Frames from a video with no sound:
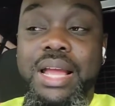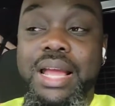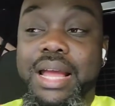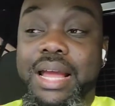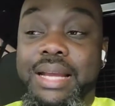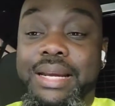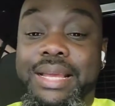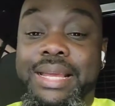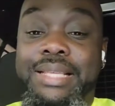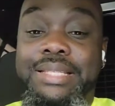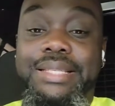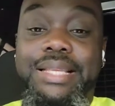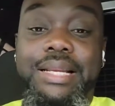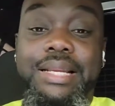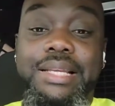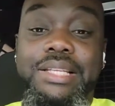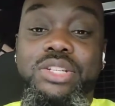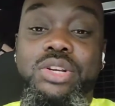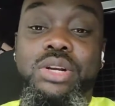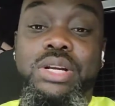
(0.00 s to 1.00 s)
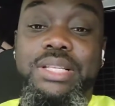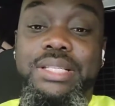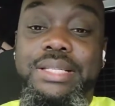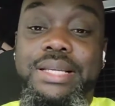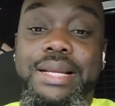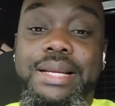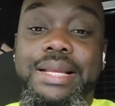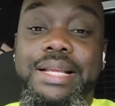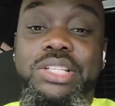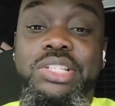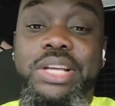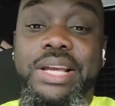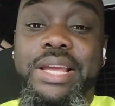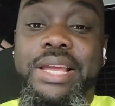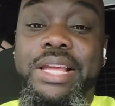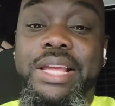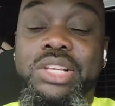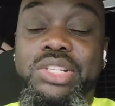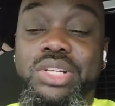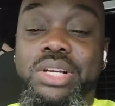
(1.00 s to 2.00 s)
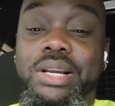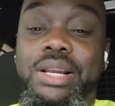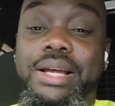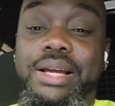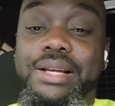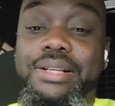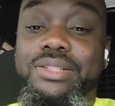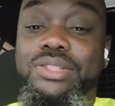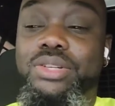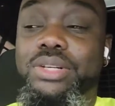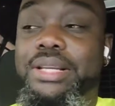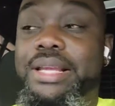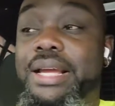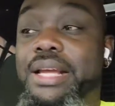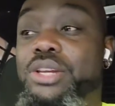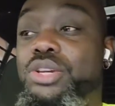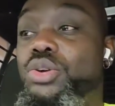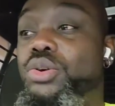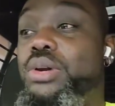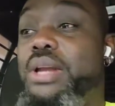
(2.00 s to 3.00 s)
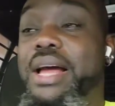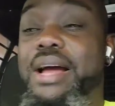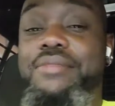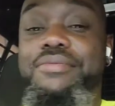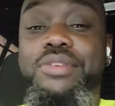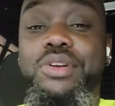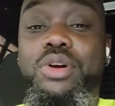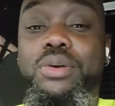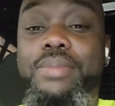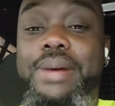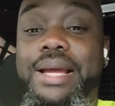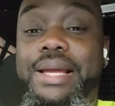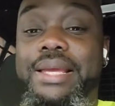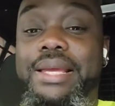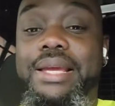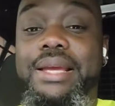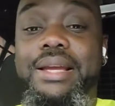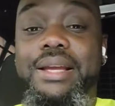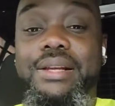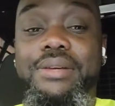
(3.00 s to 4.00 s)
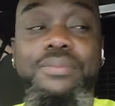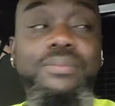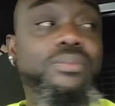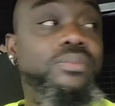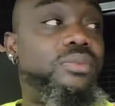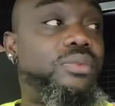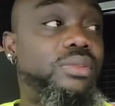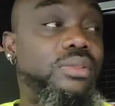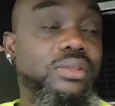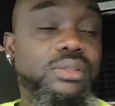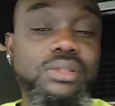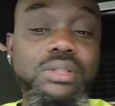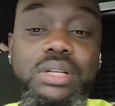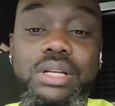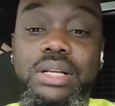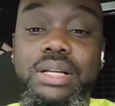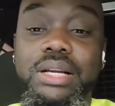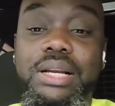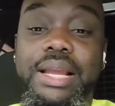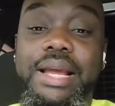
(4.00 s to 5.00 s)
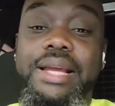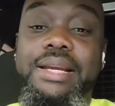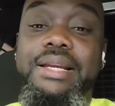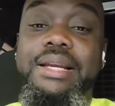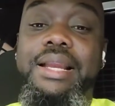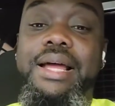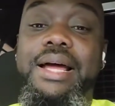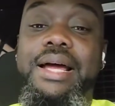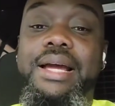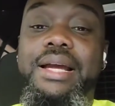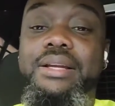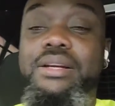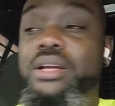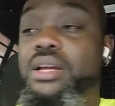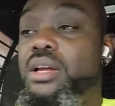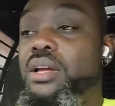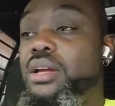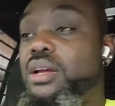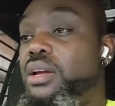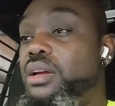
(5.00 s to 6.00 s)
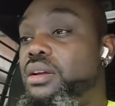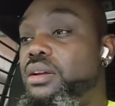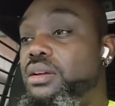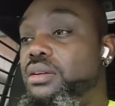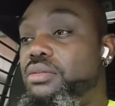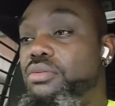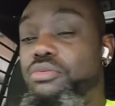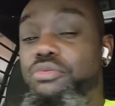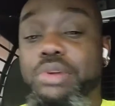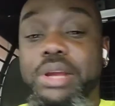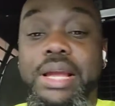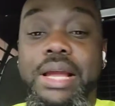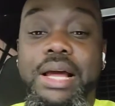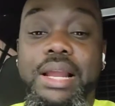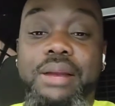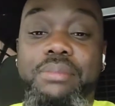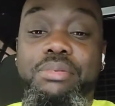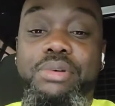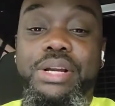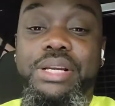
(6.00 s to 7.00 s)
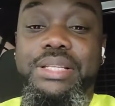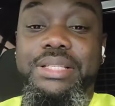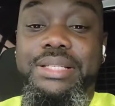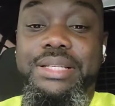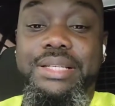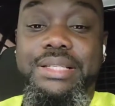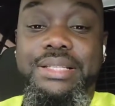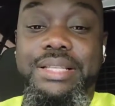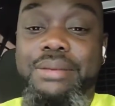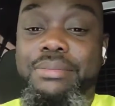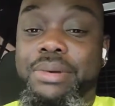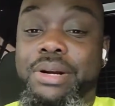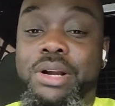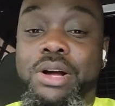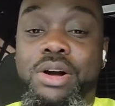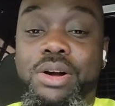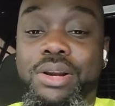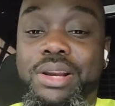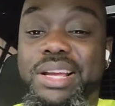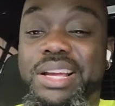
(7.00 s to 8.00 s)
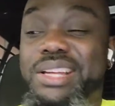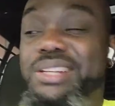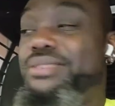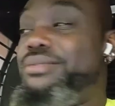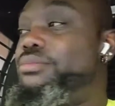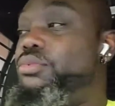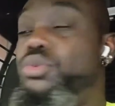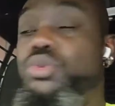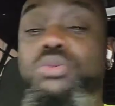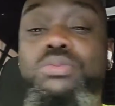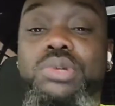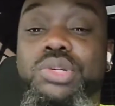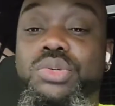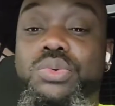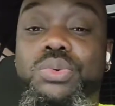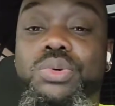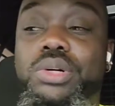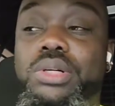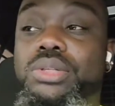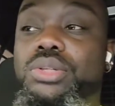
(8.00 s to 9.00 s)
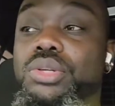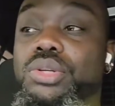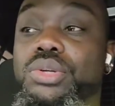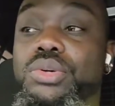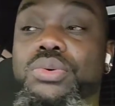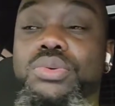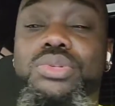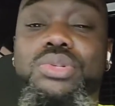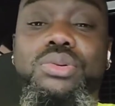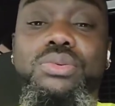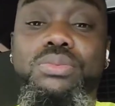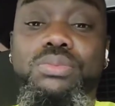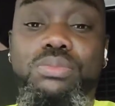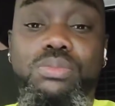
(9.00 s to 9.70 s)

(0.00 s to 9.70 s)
and instantly it's going to set that check engine light. So then you'll have to go back in, clear the light, recalibrate the system and all that. Too much work to do. So